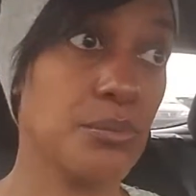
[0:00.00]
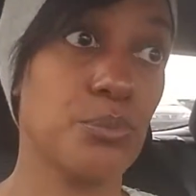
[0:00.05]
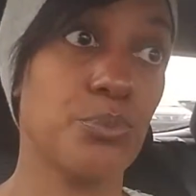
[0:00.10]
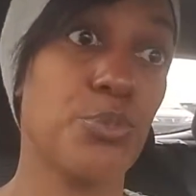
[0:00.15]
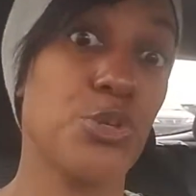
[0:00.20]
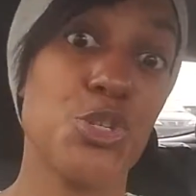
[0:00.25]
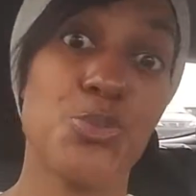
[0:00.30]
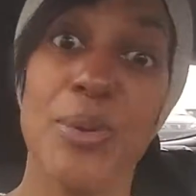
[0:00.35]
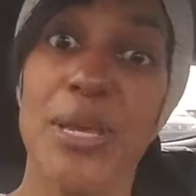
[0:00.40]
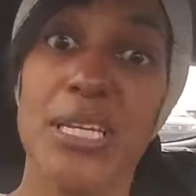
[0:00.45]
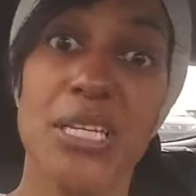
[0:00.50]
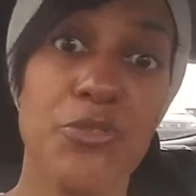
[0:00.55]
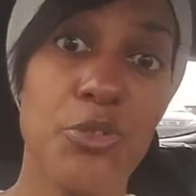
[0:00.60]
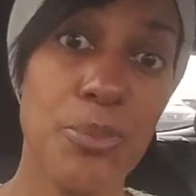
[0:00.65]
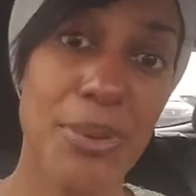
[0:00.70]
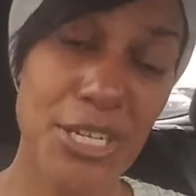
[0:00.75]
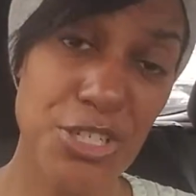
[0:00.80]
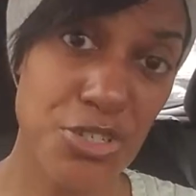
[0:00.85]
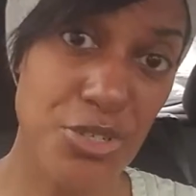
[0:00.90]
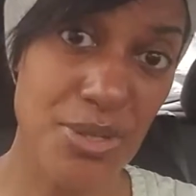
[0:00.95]
perspective
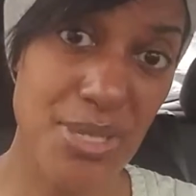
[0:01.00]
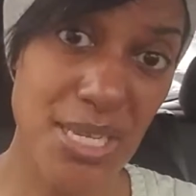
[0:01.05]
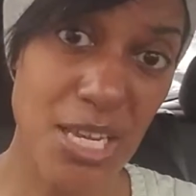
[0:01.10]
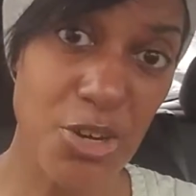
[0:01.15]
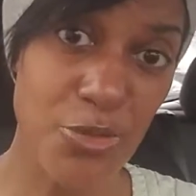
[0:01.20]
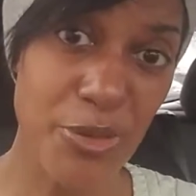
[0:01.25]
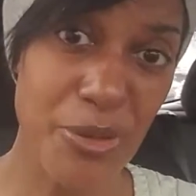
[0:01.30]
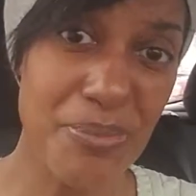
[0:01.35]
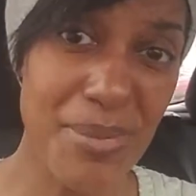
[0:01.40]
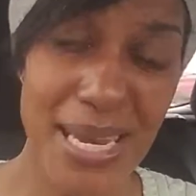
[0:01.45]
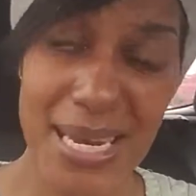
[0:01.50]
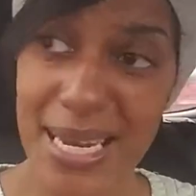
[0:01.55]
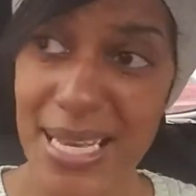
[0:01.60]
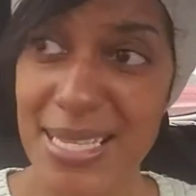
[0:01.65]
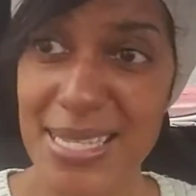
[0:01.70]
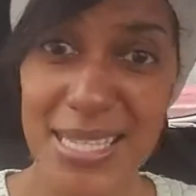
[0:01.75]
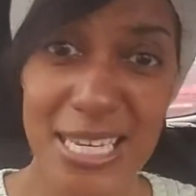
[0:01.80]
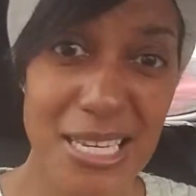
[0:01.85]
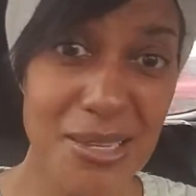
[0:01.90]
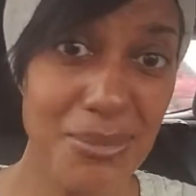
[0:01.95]
about yourself. It may not
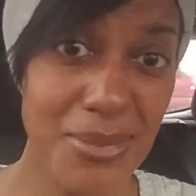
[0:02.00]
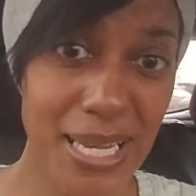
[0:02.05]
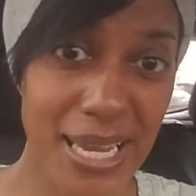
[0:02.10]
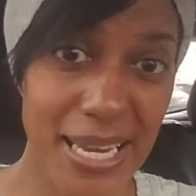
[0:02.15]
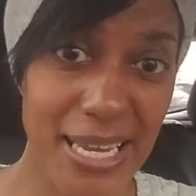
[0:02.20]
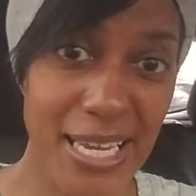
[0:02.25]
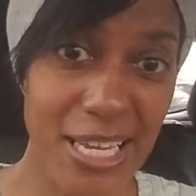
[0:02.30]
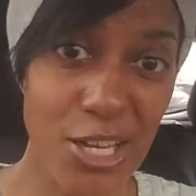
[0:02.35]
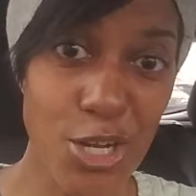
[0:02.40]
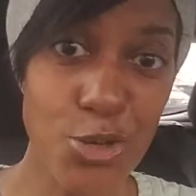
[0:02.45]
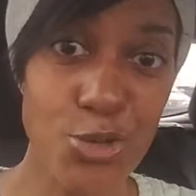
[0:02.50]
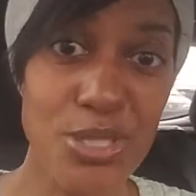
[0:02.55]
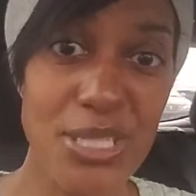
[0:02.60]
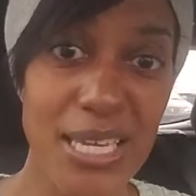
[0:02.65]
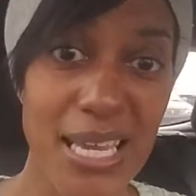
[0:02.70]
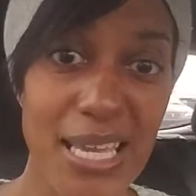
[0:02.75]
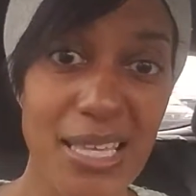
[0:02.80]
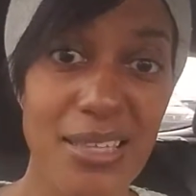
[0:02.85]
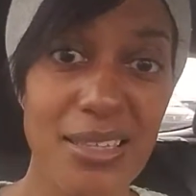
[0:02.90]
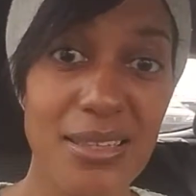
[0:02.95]
seem like it goes
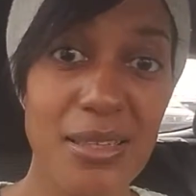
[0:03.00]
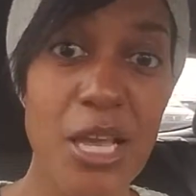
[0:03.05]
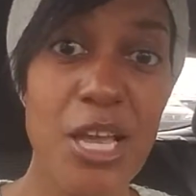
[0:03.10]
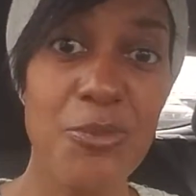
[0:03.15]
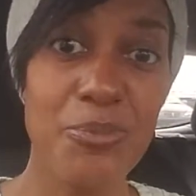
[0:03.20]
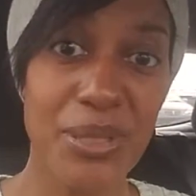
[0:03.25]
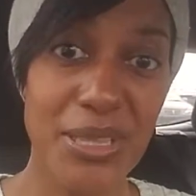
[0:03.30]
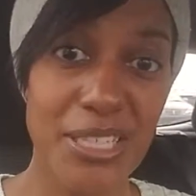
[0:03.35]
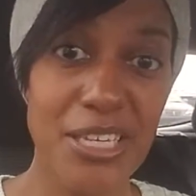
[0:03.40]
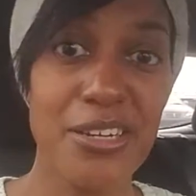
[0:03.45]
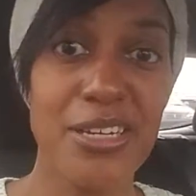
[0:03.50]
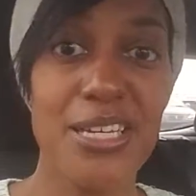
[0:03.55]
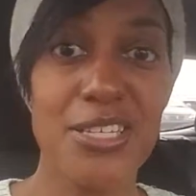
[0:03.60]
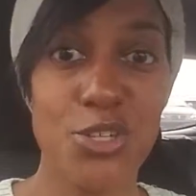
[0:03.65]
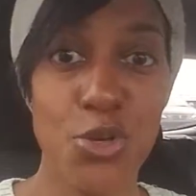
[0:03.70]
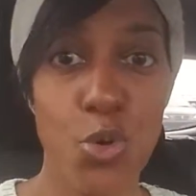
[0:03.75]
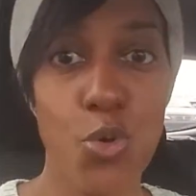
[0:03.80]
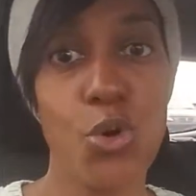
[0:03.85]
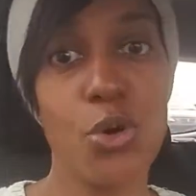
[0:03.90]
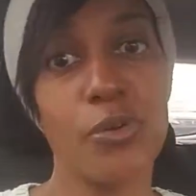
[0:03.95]
together, but there is
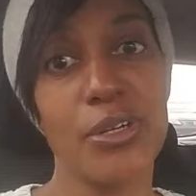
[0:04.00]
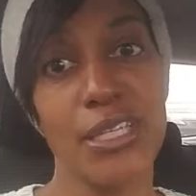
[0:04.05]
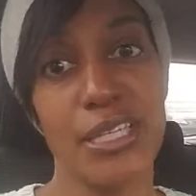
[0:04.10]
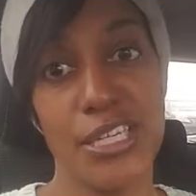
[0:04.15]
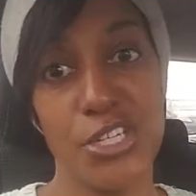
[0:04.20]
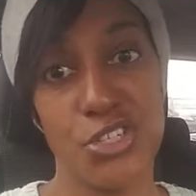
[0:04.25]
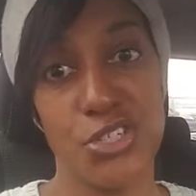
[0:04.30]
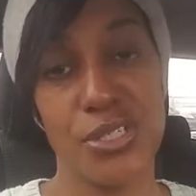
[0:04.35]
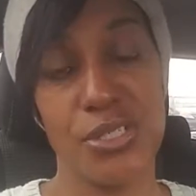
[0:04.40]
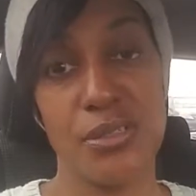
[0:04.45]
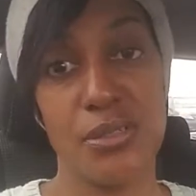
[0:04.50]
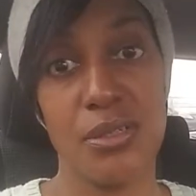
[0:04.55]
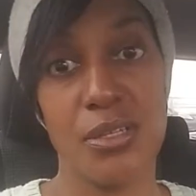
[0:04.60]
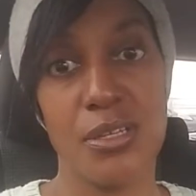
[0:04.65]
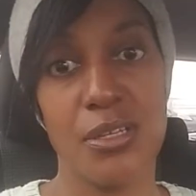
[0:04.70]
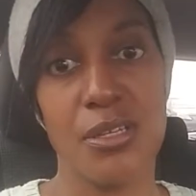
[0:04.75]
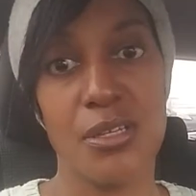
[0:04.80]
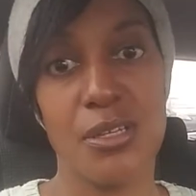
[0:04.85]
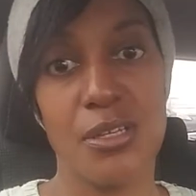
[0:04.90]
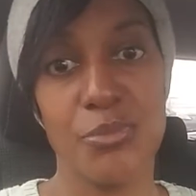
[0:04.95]
a correlation
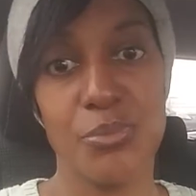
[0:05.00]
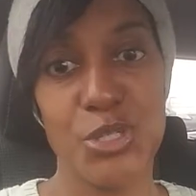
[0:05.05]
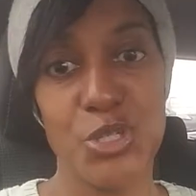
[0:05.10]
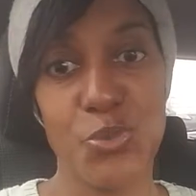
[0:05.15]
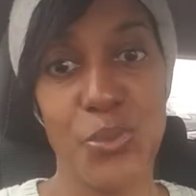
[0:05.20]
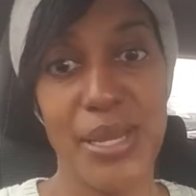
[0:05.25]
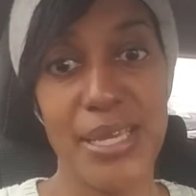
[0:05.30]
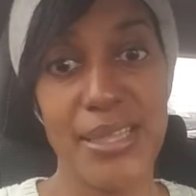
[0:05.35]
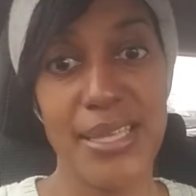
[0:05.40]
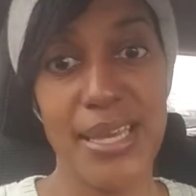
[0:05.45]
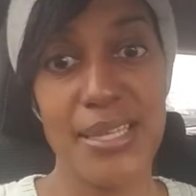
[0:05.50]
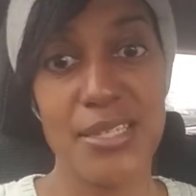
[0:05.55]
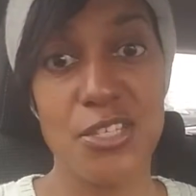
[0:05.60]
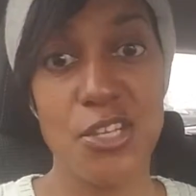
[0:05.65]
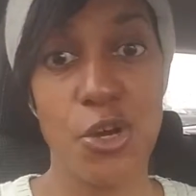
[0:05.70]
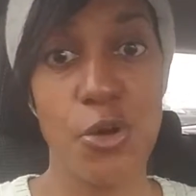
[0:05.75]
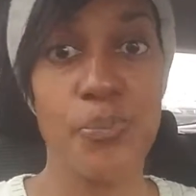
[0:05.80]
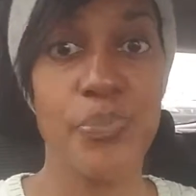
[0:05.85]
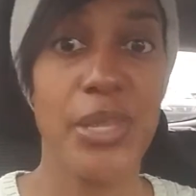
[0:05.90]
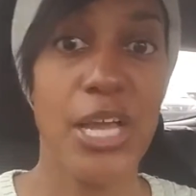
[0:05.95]
between that.
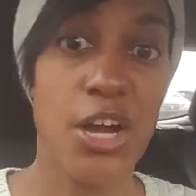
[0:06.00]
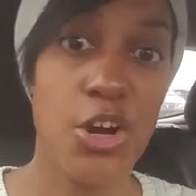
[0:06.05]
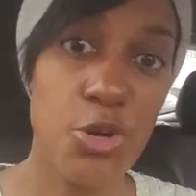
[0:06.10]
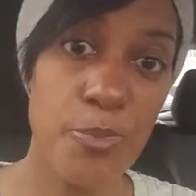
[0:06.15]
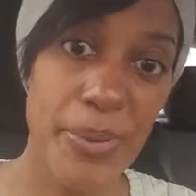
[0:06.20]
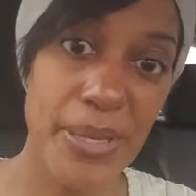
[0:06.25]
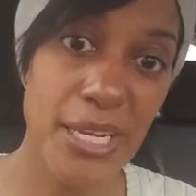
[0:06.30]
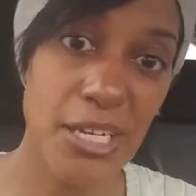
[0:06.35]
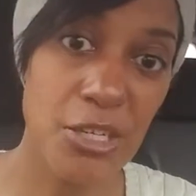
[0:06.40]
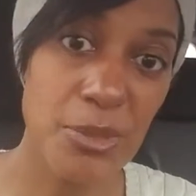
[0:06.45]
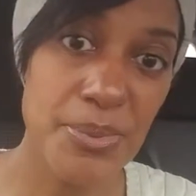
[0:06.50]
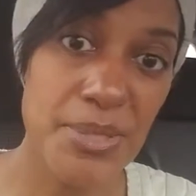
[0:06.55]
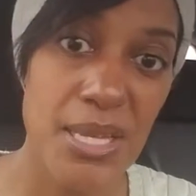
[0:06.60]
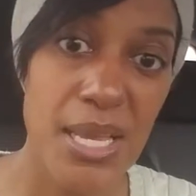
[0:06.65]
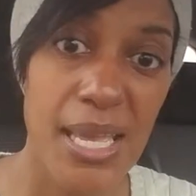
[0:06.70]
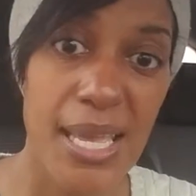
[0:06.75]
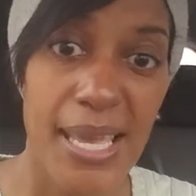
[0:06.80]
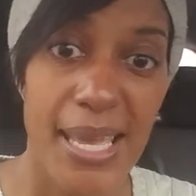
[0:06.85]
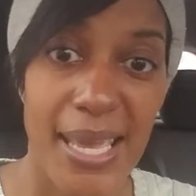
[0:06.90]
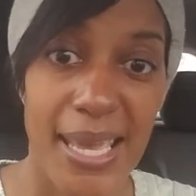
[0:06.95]
So I hope it helps,
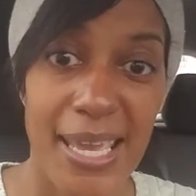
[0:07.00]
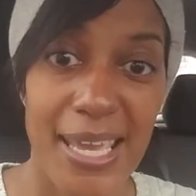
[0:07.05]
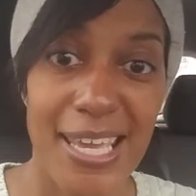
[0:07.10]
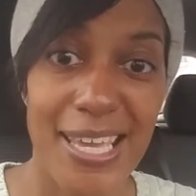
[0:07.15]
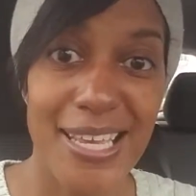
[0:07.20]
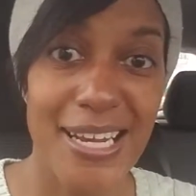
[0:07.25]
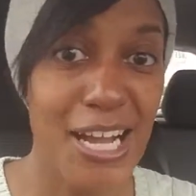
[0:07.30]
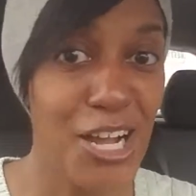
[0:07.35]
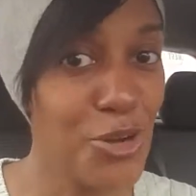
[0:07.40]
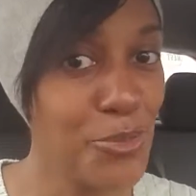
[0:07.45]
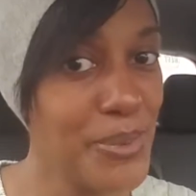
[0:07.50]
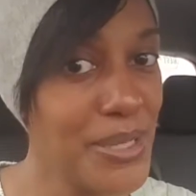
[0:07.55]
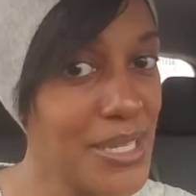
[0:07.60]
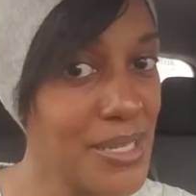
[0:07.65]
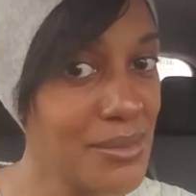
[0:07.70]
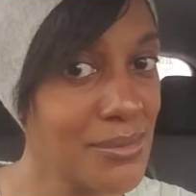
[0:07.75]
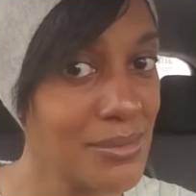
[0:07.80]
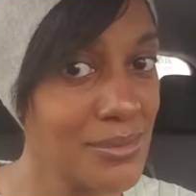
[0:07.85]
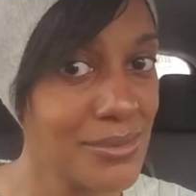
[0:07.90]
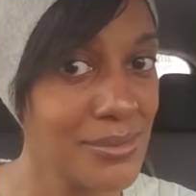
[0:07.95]
and I'll
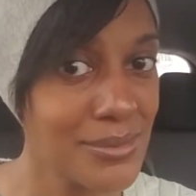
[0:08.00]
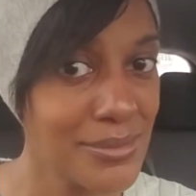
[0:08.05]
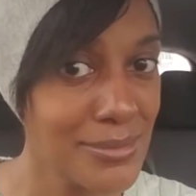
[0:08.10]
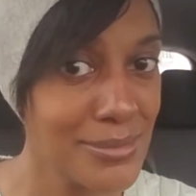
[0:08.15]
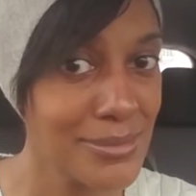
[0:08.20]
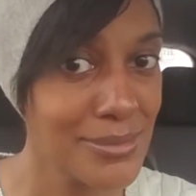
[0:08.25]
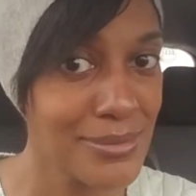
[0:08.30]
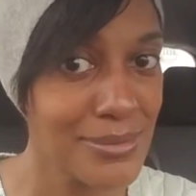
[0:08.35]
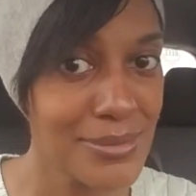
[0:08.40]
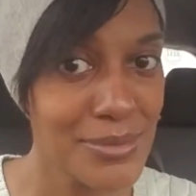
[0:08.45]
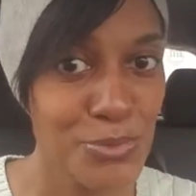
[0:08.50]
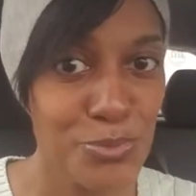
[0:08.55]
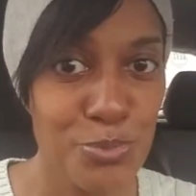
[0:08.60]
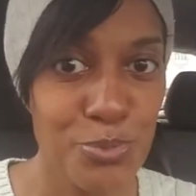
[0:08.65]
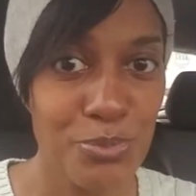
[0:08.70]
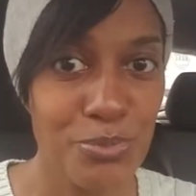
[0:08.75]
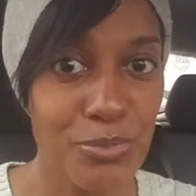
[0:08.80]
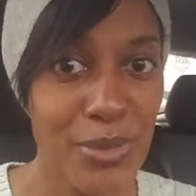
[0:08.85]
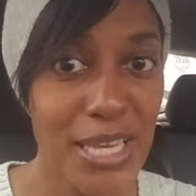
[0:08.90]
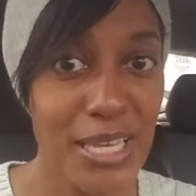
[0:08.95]
be
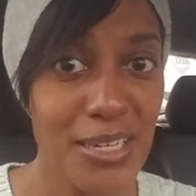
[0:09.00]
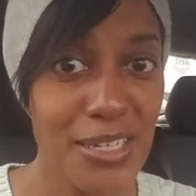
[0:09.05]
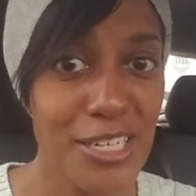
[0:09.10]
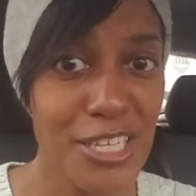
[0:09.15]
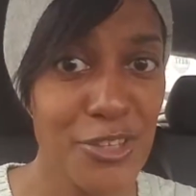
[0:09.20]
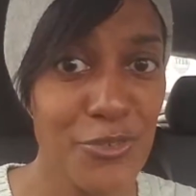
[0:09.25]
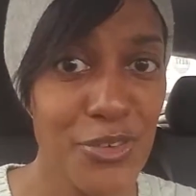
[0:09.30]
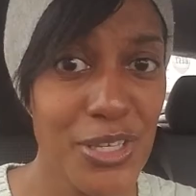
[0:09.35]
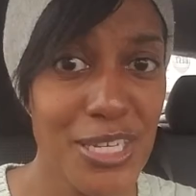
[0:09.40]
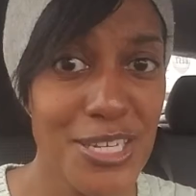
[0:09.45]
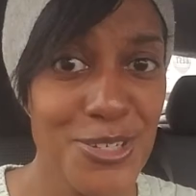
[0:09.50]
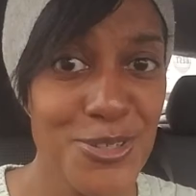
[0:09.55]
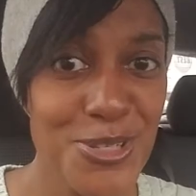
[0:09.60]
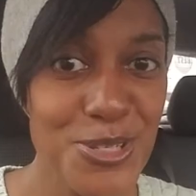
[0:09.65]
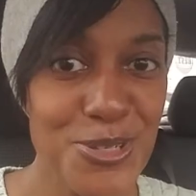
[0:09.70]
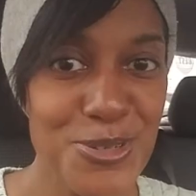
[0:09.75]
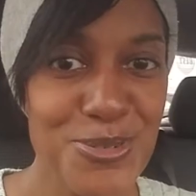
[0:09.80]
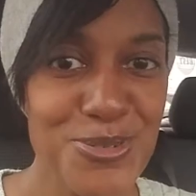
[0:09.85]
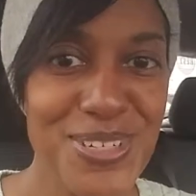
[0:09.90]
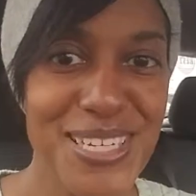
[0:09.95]
making another video
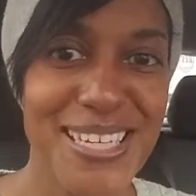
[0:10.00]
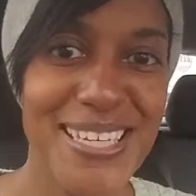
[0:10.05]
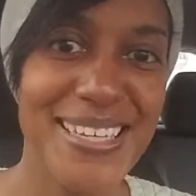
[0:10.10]
soon.